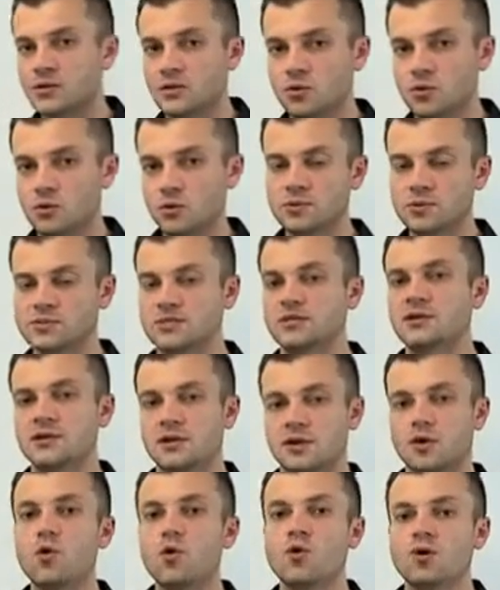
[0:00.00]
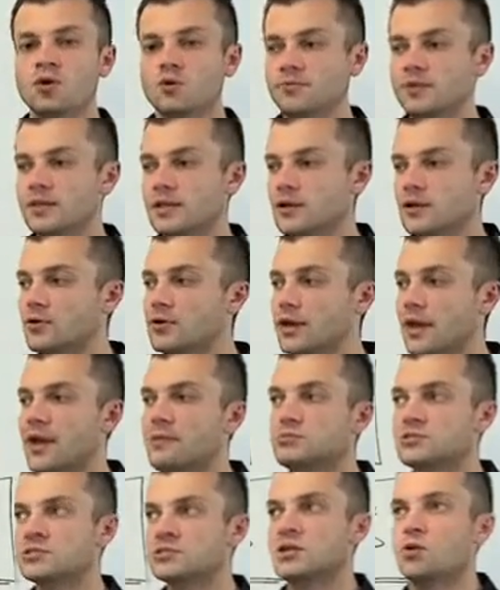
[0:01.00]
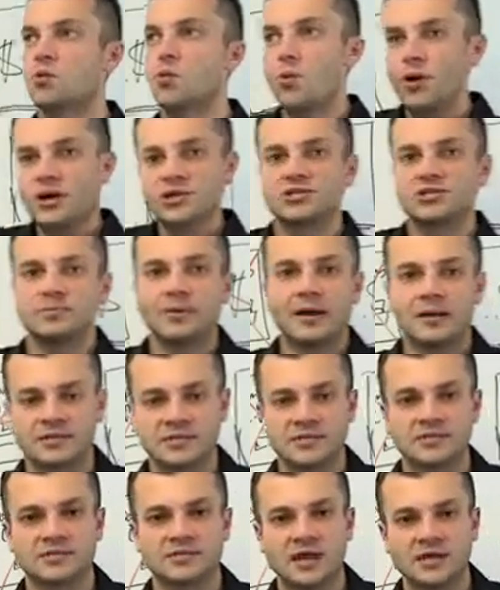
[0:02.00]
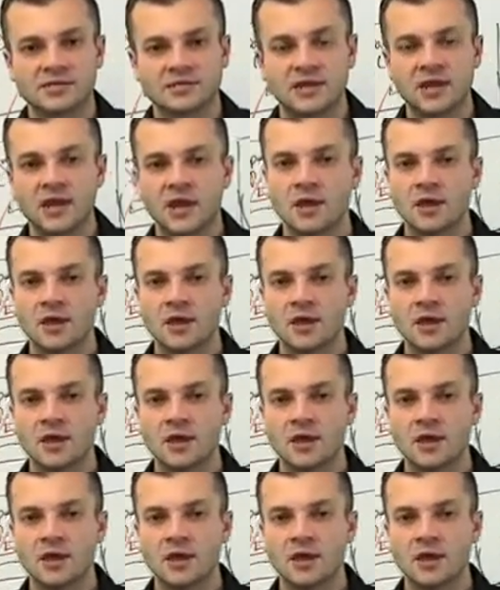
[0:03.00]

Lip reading: who will sit in a corner and be like, okay, I'm just going to wish about success.